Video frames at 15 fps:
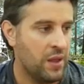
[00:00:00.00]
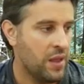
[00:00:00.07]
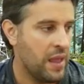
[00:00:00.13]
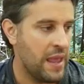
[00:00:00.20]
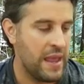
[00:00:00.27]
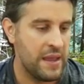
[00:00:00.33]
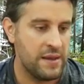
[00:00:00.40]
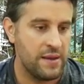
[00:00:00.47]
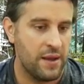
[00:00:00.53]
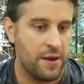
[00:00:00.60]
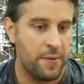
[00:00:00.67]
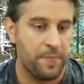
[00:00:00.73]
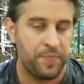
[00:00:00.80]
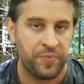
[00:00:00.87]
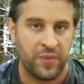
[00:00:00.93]
And
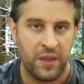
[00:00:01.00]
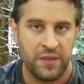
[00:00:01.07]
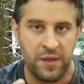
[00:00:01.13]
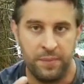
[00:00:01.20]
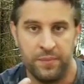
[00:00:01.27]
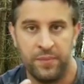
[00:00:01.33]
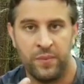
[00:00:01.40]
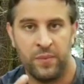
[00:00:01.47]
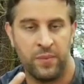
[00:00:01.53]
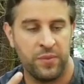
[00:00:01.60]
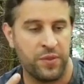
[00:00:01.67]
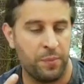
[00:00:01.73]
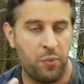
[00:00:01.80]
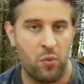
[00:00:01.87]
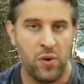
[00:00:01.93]
um, the,
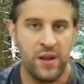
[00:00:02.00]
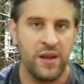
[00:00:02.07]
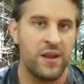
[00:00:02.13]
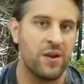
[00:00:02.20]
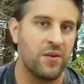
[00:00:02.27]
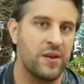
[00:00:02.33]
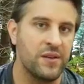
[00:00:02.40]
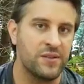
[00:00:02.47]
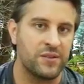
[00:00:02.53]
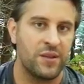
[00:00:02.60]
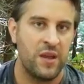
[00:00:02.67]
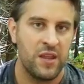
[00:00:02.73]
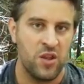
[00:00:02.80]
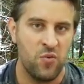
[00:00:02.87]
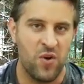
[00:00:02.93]
the point here is
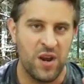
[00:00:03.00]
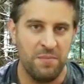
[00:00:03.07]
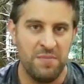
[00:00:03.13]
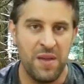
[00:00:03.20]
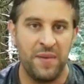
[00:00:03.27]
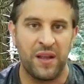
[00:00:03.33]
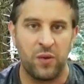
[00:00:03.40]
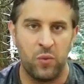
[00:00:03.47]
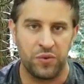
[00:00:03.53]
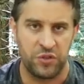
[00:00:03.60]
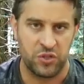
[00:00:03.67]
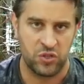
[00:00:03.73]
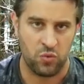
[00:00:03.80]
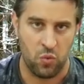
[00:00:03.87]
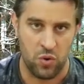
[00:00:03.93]
you want to mimic what the
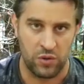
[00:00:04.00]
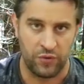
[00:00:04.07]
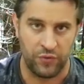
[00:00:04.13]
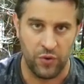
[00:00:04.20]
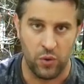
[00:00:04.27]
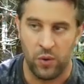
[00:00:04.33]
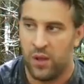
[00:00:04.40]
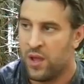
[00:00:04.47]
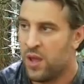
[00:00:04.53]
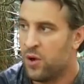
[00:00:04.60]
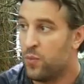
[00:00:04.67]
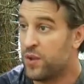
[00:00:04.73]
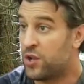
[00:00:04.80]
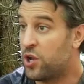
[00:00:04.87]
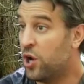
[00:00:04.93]
squirrels do.
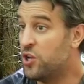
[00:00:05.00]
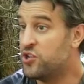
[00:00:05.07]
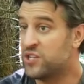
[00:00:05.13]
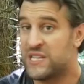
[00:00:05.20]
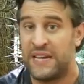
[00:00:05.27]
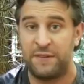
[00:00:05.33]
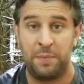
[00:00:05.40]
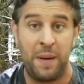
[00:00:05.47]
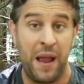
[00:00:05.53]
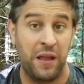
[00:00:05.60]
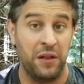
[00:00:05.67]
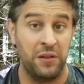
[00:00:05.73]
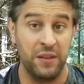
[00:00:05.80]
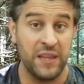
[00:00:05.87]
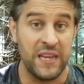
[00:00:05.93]
We could just have a pile
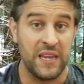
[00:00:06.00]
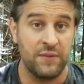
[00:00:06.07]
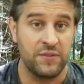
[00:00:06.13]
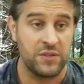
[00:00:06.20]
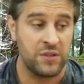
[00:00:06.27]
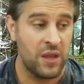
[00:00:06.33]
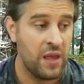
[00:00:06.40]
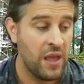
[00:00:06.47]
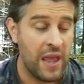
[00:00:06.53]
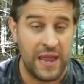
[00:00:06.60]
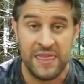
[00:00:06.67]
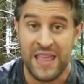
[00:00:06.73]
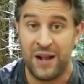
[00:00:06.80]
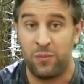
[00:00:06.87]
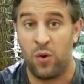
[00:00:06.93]
of leaves,
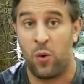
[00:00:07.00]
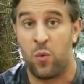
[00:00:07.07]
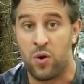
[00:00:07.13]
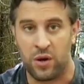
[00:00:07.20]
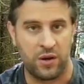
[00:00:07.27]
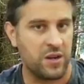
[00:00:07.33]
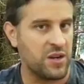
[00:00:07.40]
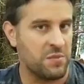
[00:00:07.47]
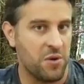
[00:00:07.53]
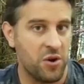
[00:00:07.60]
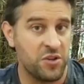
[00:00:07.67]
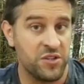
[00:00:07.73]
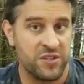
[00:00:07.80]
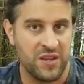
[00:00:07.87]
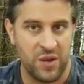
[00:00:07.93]
and that will work in an
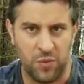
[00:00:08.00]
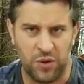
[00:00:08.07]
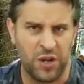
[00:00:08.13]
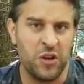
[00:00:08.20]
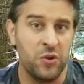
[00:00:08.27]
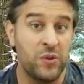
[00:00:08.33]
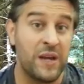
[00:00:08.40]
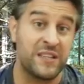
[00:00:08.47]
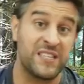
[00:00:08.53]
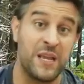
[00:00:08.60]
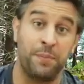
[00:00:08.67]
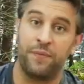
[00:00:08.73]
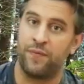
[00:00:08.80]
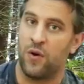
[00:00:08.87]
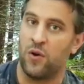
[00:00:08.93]
emergency. We're going to do that step
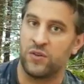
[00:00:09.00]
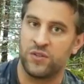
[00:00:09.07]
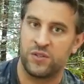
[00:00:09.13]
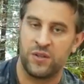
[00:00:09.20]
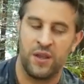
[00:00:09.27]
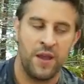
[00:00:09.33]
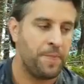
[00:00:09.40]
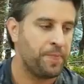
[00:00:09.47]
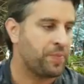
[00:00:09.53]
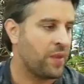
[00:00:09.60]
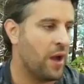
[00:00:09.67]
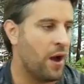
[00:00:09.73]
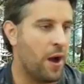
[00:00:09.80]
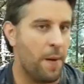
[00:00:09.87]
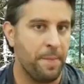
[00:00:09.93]
first.
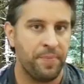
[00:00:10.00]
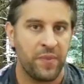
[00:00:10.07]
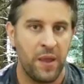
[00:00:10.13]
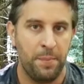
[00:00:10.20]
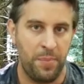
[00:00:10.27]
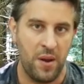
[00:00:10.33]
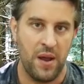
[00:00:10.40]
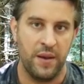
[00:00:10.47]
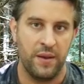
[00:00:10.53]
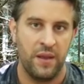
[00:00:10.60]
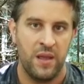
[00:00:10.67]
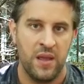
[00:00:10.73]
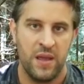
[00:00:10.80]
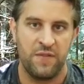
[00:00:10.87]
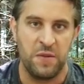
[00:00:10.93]
Um, but
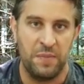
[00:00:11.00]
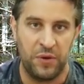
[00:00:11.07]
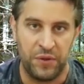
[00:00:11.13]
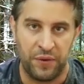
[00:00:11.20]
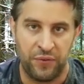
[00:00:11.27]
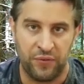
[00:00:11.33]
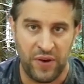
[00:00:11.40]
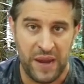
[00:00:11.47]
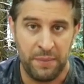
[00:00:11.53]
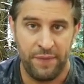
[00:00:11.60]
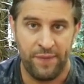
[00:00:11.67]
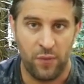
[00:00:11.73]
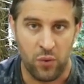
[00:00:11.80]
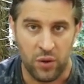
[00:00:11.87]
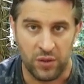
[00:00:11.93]
if you build a frame
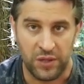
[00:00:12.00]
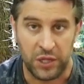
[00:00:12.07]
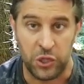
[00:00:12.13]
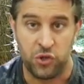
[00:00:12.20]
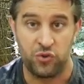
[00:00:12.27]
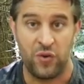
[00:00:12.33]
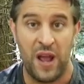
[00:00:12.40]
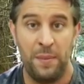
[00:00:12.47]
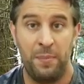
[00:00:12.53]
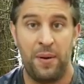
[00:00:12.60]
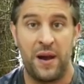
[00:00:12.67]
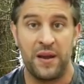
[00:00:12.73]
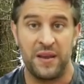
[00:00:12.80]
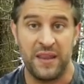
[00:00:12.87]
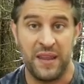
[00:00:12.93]
for it, like a
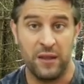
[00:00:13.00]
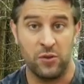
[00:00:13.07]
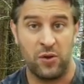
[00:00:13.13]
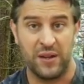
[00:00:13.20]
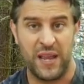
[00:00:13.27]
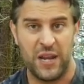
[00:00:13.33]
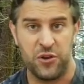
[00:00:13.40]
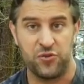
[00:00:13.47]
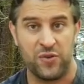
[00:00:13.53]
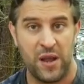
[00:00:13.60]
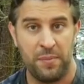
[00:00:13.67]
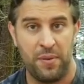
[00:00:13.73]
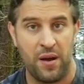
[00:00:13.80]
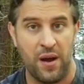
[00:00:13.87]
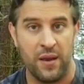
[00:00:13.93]
tripod, an elongated
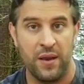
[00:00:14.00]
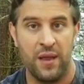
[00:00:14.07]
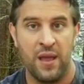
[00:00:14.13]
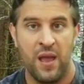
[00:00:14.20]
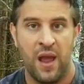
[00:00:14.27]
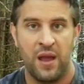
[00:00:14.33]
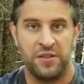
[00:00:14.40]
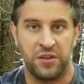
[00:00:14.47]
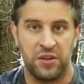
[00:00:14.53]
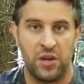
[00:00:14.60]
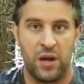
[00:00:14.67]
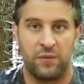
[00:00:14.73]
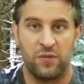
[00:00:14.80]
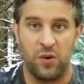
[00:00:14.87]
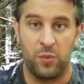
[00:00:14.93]
tripod, and then
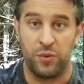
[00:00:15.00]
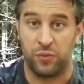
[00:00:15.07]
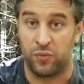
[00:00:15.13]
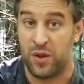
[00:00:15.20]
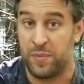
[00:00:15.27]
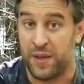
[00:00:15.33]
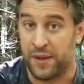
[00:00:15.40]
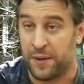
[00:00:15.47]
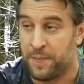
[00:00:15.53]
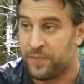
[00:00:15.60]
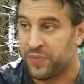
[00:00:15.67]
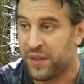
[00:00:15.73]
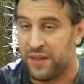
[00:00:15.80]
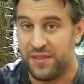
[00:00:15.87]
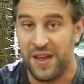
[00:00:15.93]
cover it with ribbing,
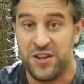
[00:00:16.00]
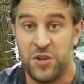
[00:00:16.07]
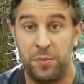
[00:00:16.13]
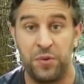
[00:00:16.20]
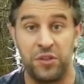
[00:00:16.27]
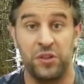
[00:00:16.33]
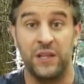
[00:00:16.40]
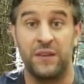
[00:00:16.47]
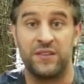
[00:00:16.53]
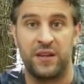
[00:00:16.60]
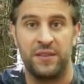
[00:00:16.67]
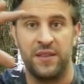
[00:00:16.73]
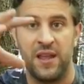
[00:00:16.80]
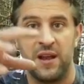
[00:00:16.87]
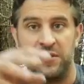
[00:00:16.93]
then you put the leaves
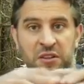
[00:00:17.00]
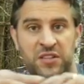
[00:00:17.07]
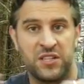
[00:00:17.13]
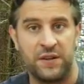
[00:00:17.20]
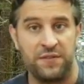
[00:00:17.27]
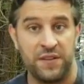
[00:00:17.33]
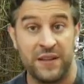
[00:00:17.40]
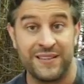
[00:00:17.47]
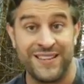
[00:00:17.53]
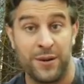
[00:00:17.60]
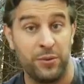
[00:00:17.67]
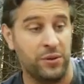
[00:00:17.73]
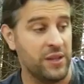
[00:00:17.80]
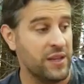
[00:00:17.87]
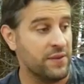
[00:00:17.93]
on there and then stuff the inside
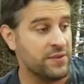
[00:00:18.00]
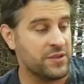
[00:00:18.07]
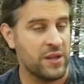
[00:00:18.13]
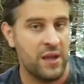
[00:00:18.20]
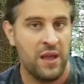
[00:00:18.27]
with leaves,